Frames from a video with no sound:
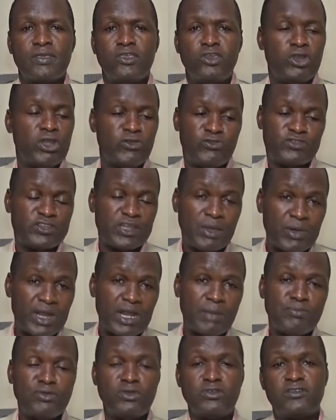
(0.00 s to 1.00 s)
You know, if
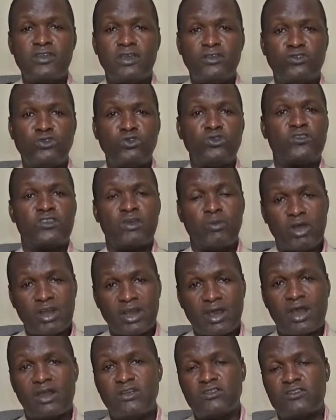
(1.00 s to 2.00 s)
someone abuses you,
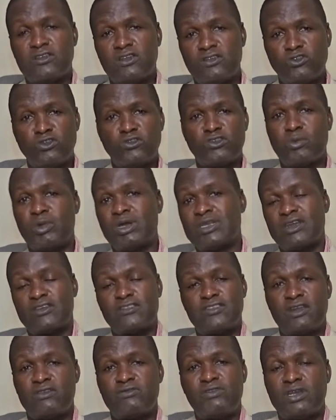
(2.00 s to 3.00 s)
someone curses you, someone
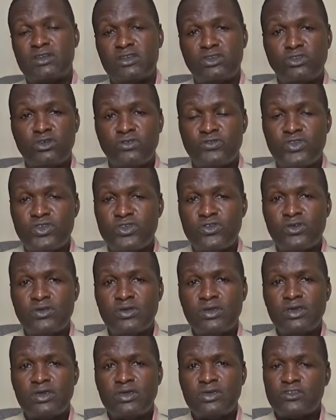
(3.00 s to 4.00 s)
takes advantage of
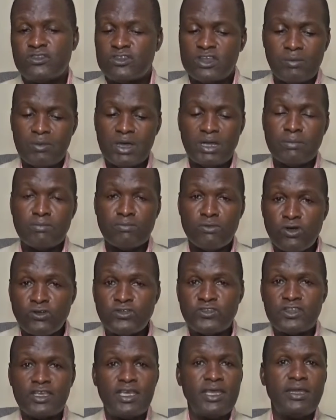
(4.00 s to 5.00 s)
you, someone
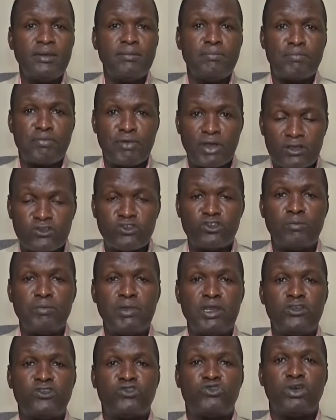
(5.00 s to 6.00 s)
moves in, breaks your
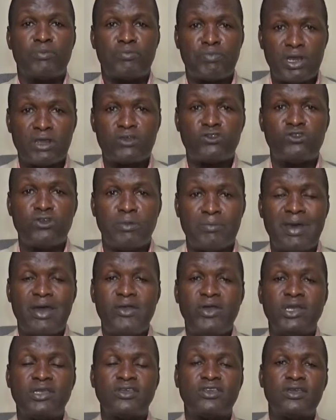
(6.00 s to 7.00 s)
ministry, breaks your
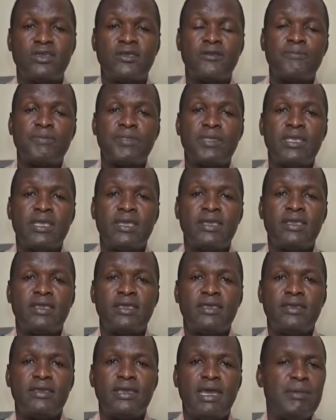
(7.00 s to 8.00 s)
marriage,
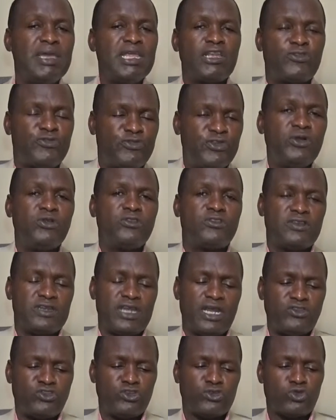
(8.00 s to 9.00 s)
I mean, it feels
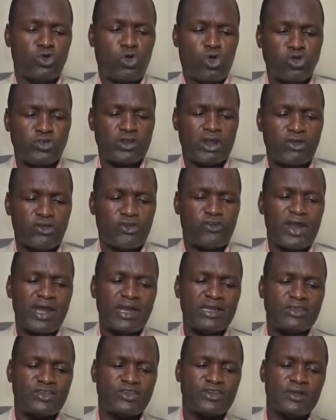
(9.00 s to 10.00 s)
natural to hold a
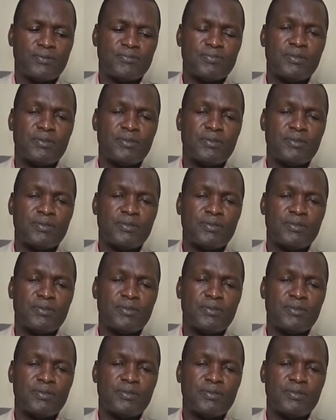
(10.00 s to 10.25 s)
grudge